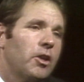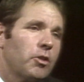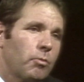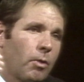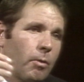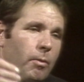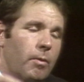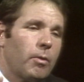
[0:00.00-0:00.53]
to
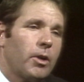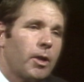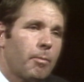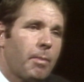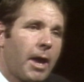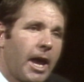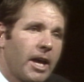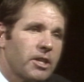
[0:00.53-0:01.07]
where we were going to
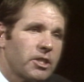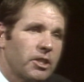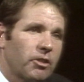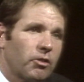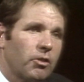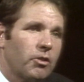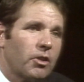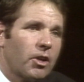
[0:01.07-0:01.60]
pass it
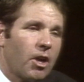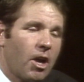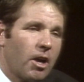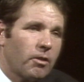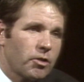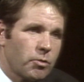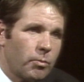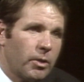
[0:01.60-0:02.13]
through the
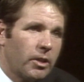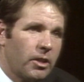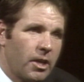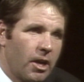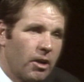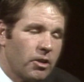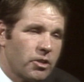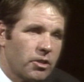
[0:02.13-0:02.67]
Congress with
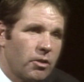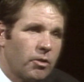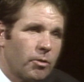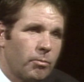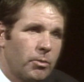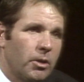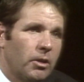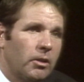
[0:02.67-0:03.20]
the Arizona
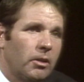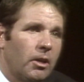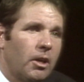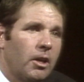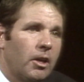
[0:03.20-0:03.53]
bill.